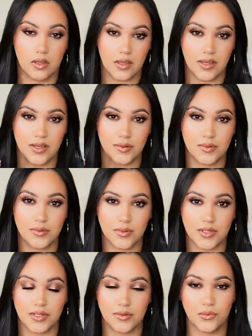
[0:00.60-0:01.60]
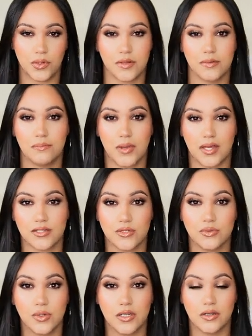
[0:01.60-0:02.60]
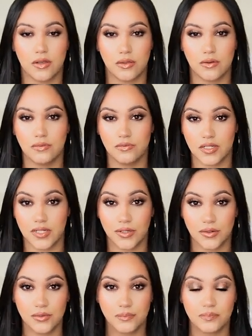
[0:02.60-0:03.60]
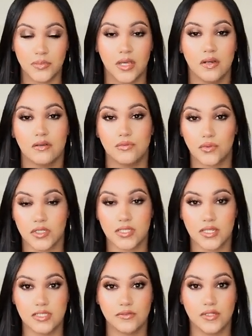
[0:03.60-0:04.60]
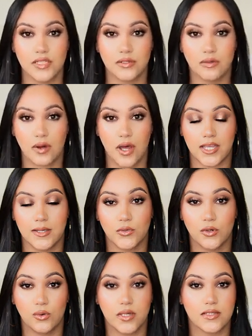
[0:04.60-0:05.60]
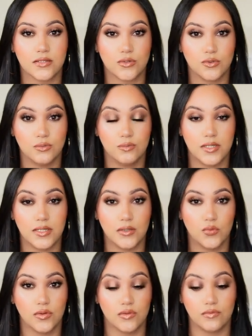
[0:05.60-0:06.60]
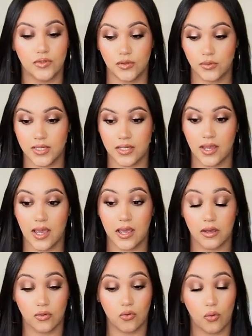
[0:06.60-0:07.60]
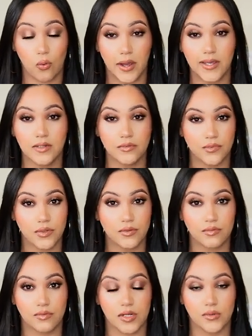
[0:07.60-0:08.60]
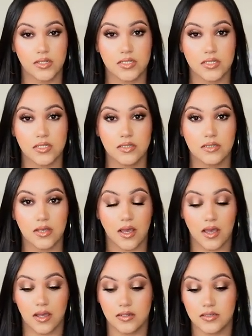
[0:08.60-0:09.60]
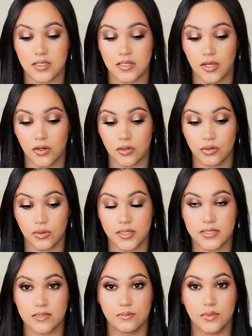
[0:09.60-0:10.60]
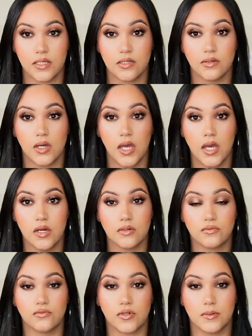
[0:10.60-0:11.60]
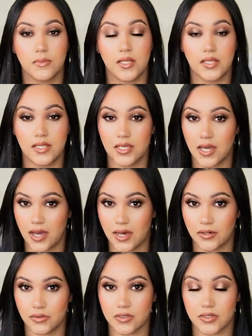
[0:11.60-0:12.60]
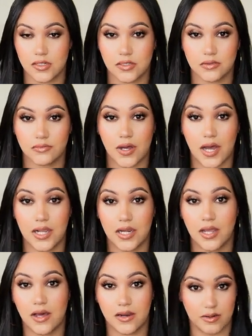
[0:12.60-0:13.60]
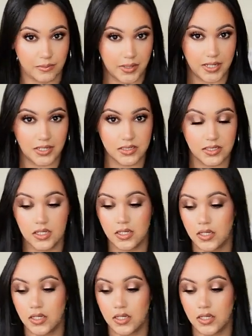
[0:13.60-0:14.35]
Hey everyone, welcome back to another video. For today's video, I am going to be reviewing quite a few fragrances, and they are going to be from the house of Haramain.